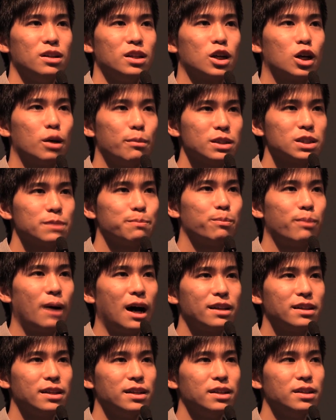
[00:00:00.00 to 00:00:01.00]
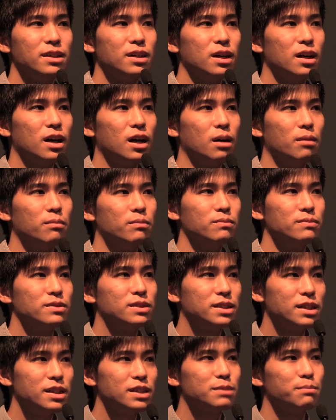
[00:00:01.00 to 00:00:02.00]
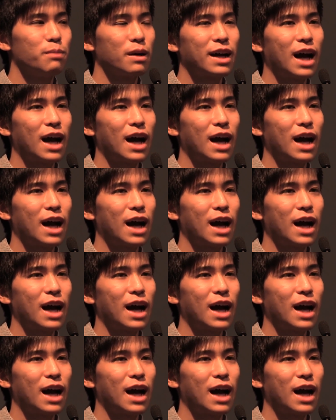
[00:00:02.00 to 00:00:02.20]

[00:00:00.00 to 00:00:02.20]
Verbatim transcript: The Communist Party um, sees